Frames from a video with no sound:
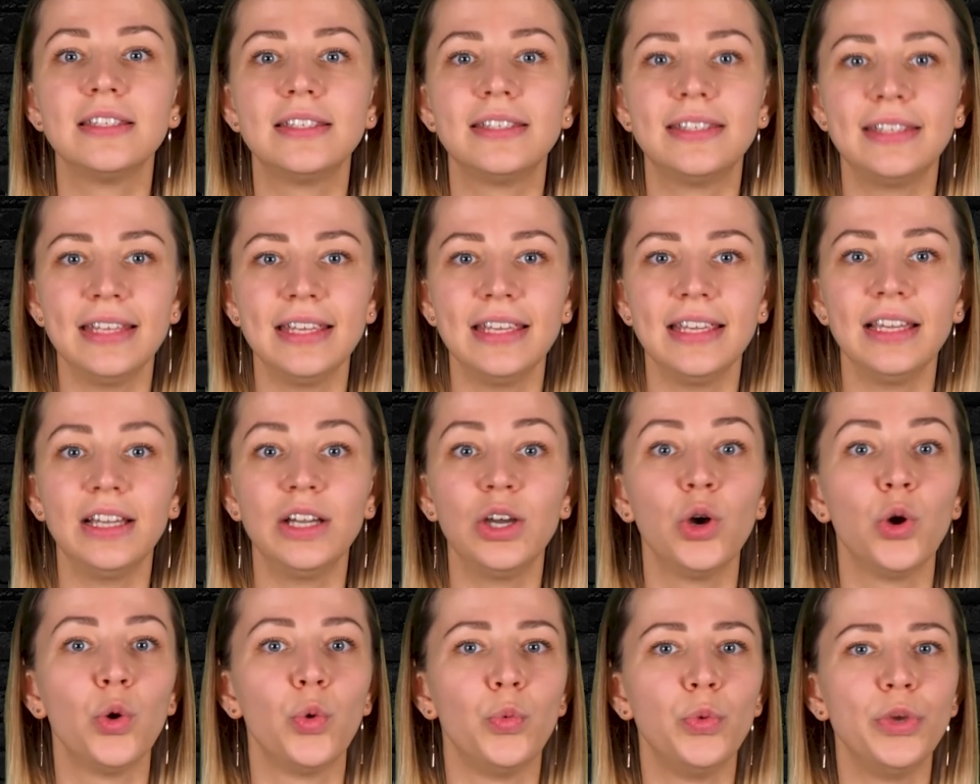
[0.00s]

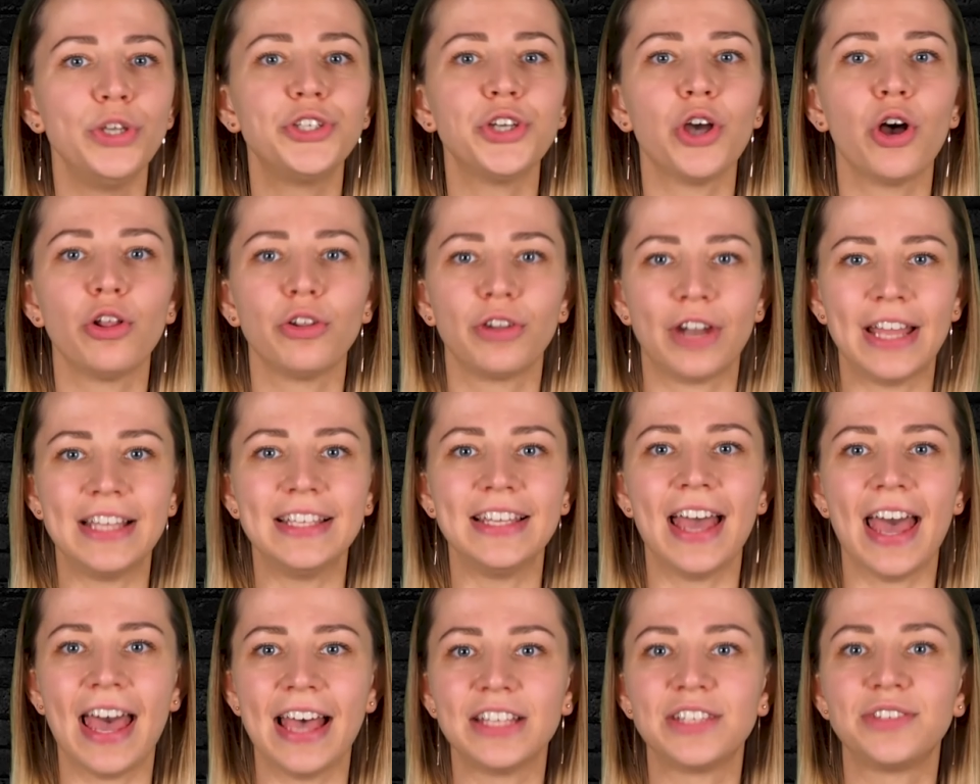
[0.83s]
CEEK which
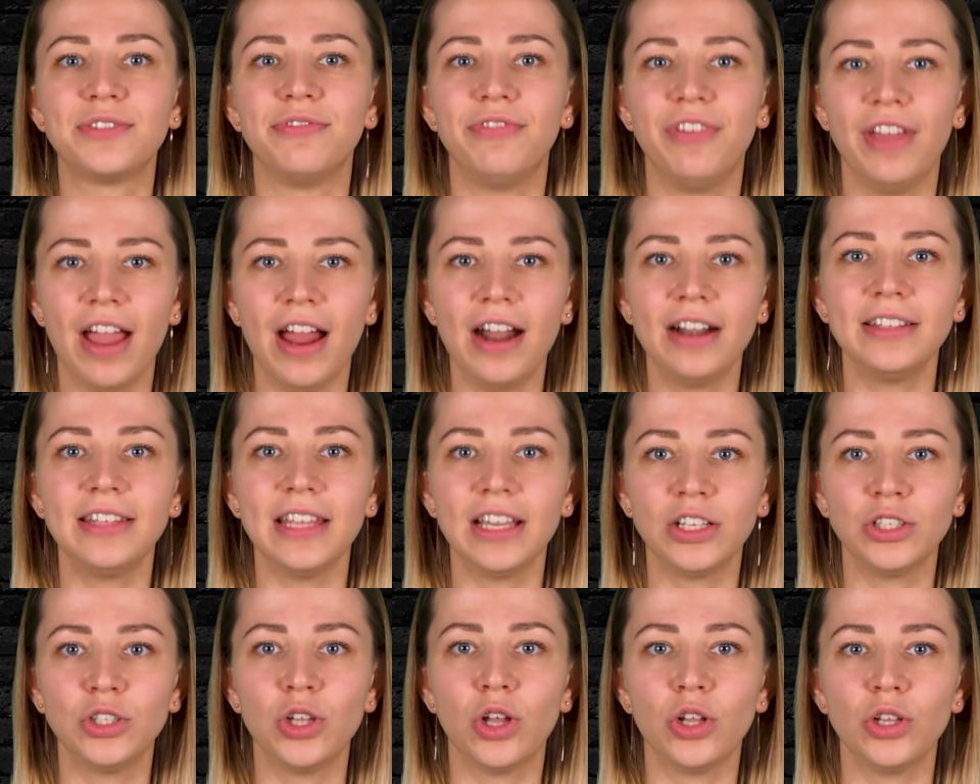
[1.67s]
already has VR
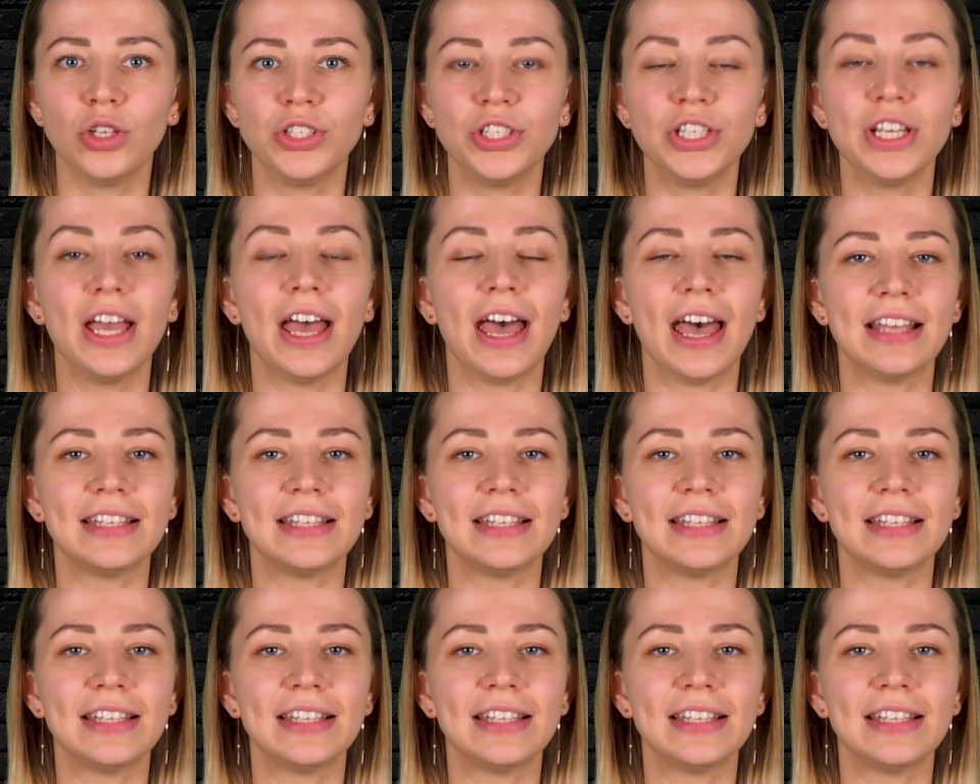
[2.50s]
technology,